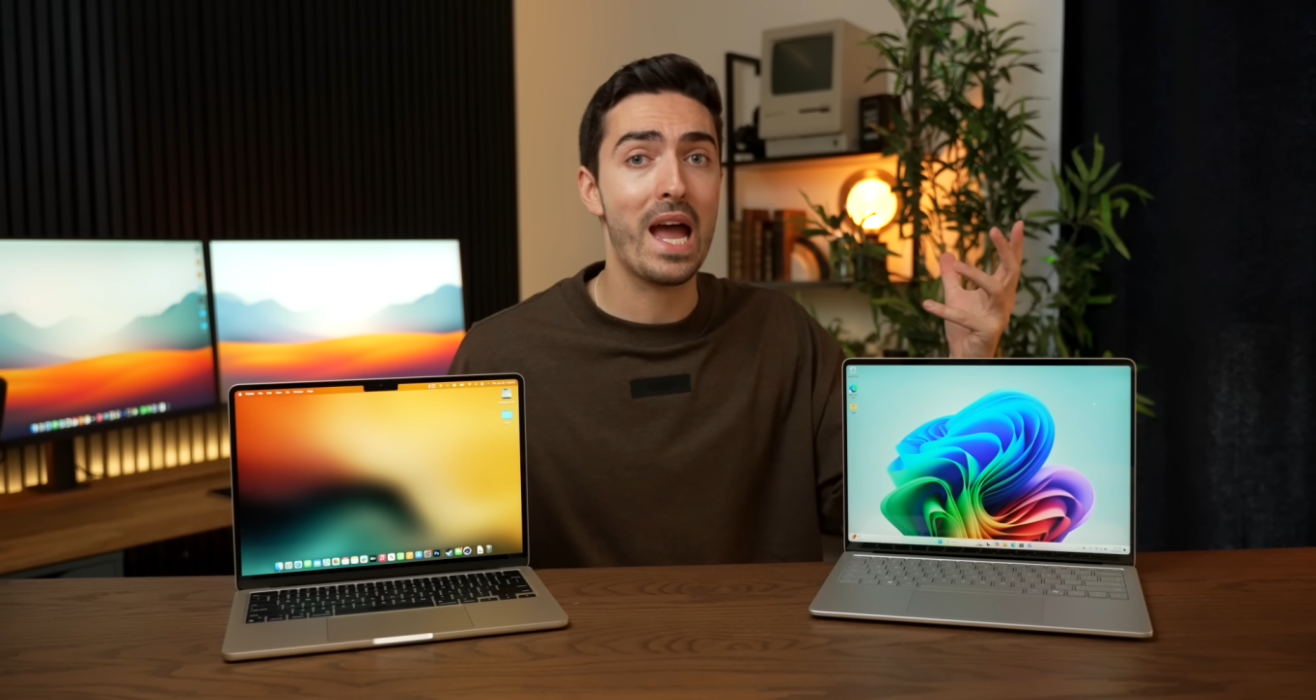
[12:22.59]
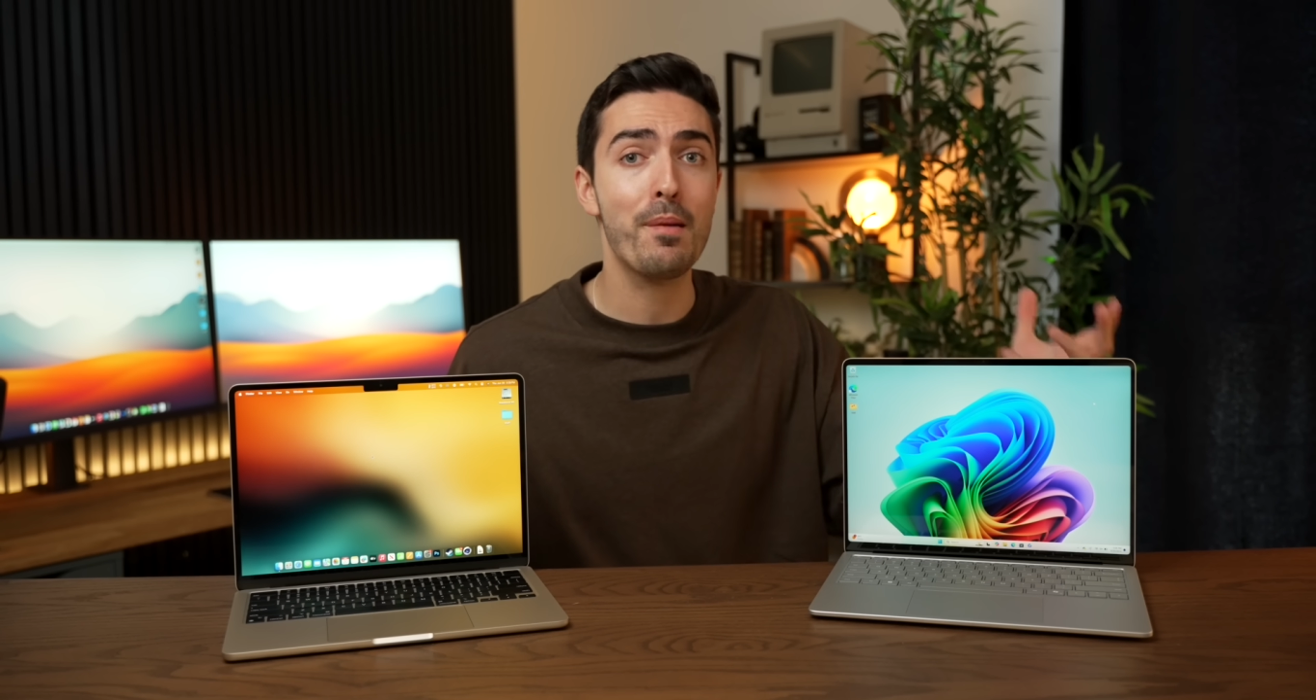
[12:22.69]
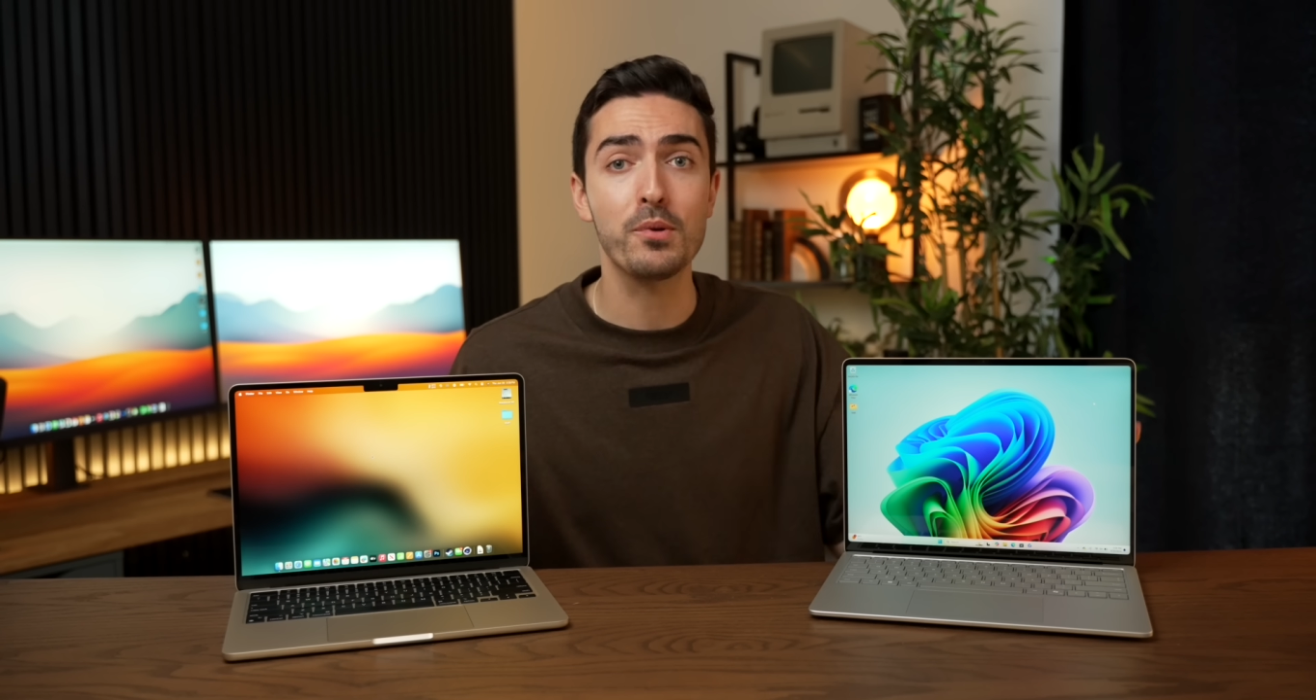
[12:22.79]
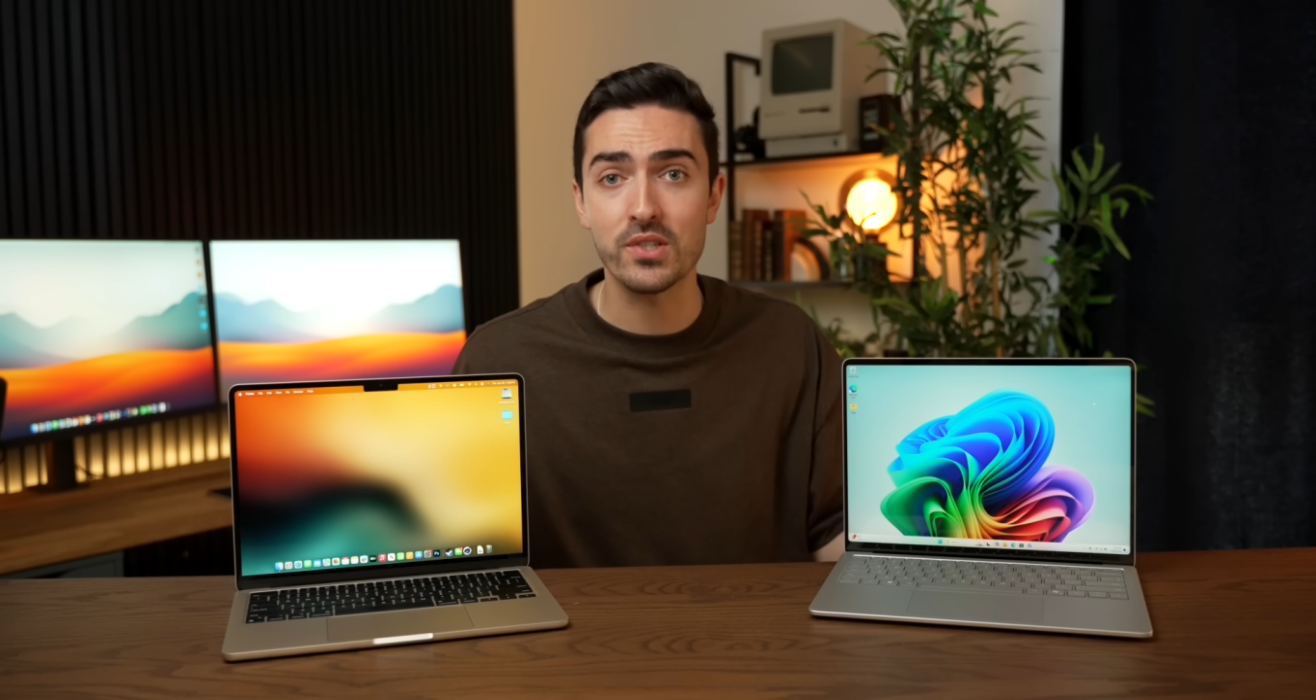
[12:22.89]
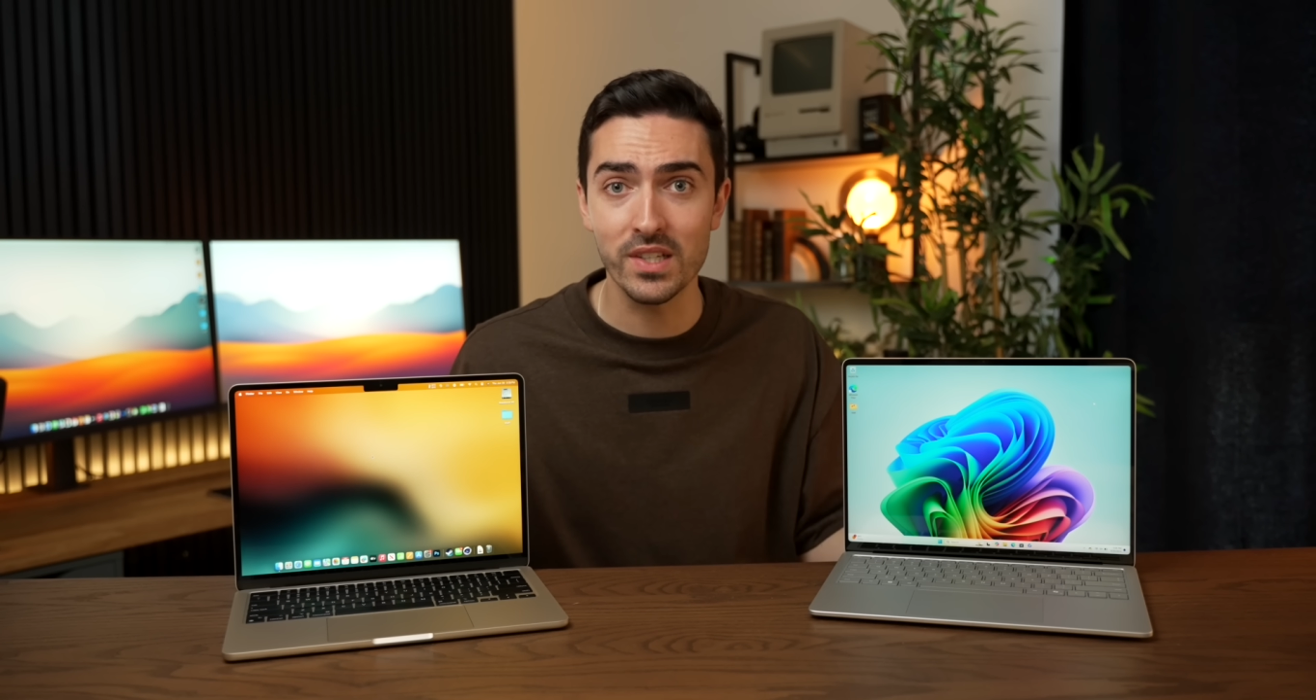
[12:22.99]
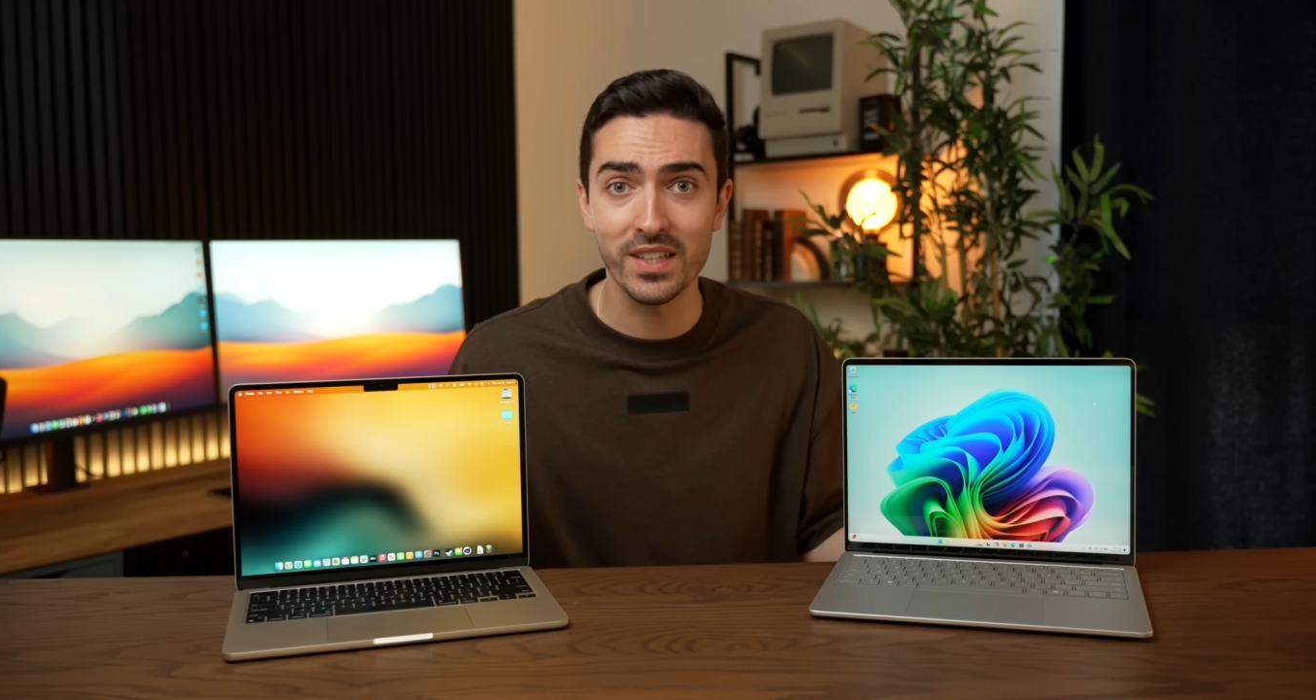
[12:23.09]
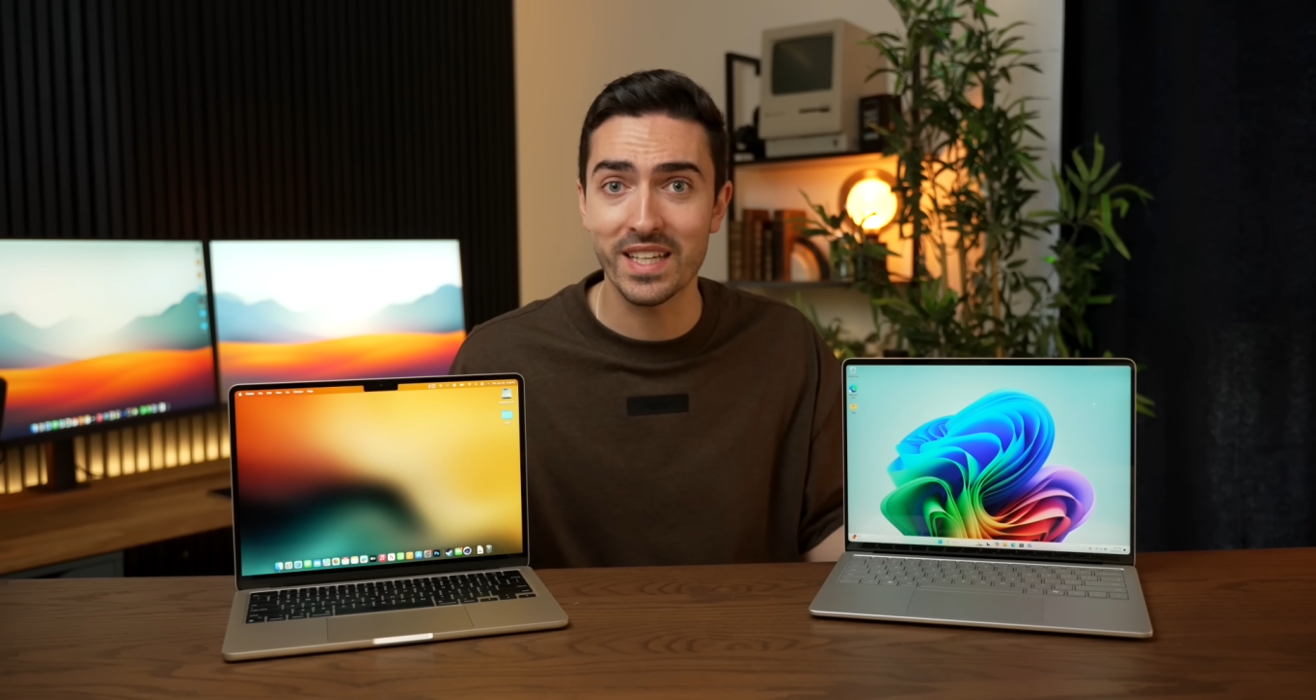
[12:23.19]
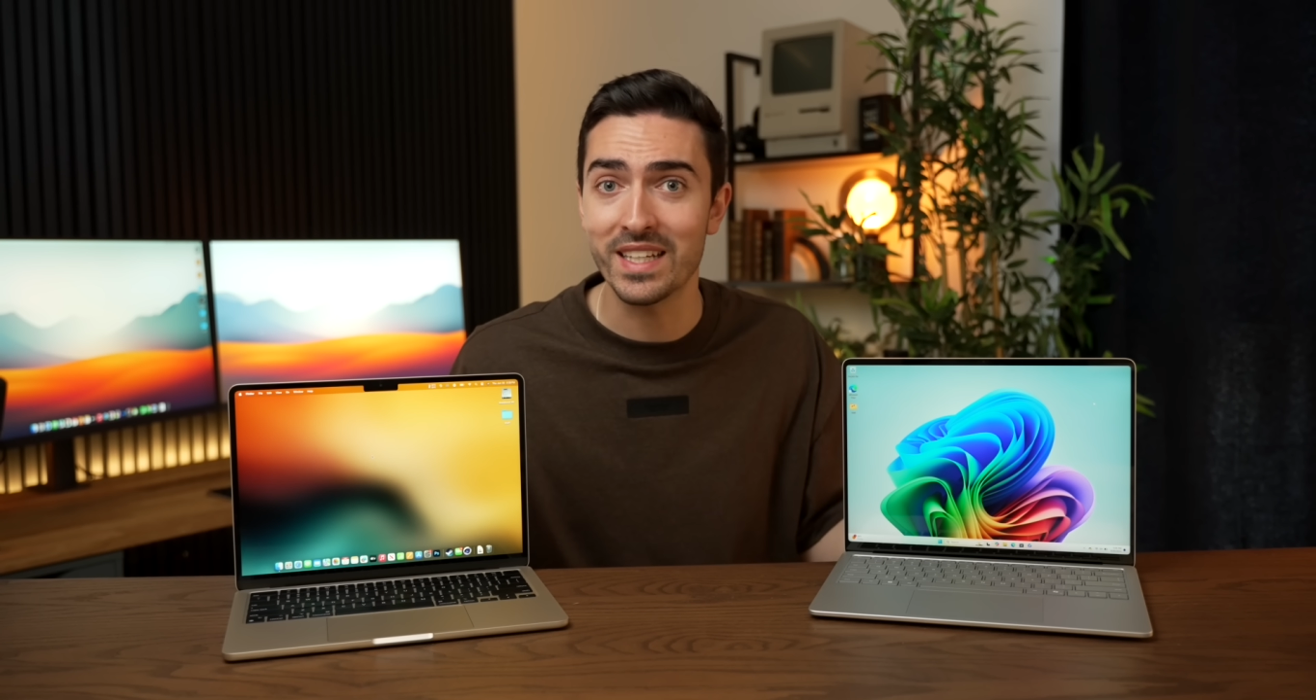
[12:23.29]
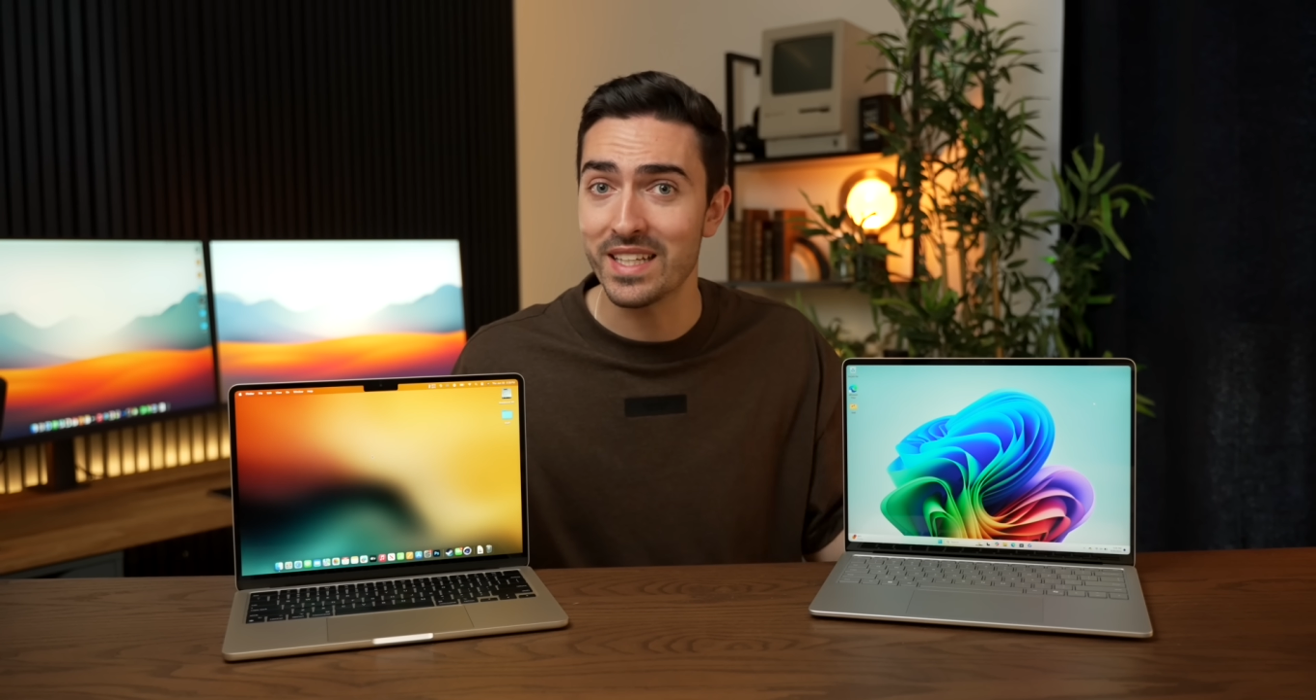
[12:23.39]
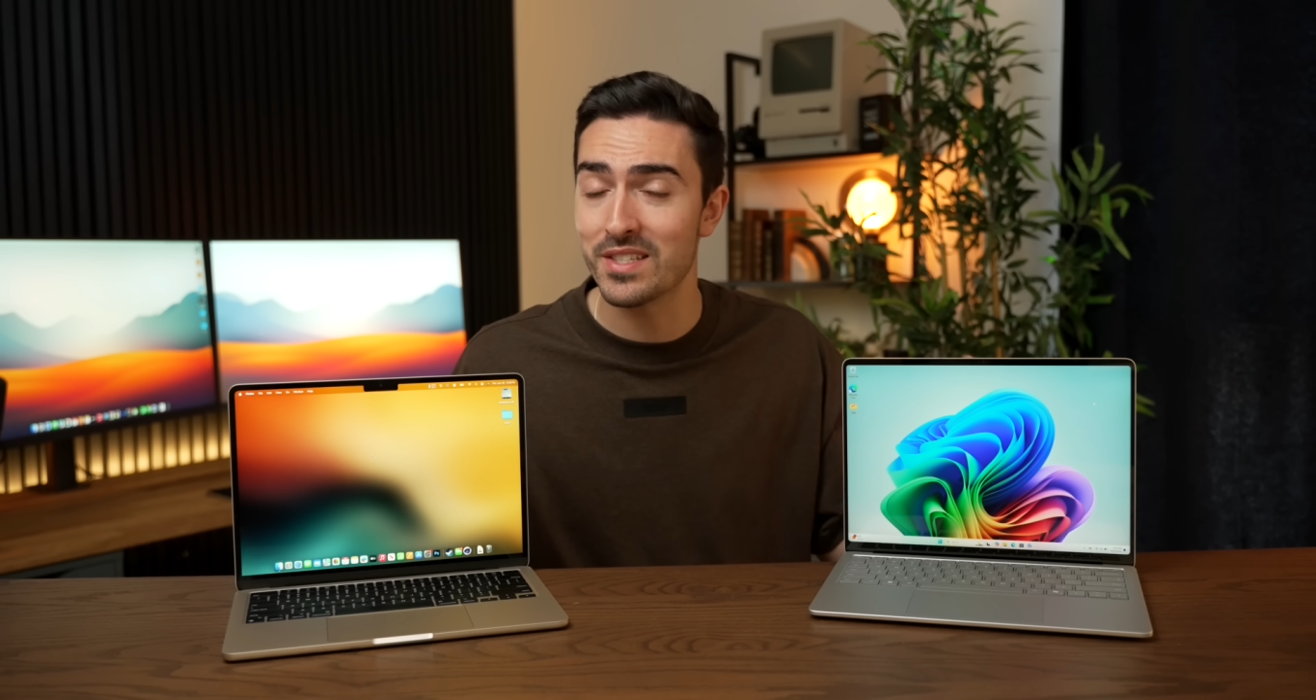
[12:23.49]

Apple Silicon in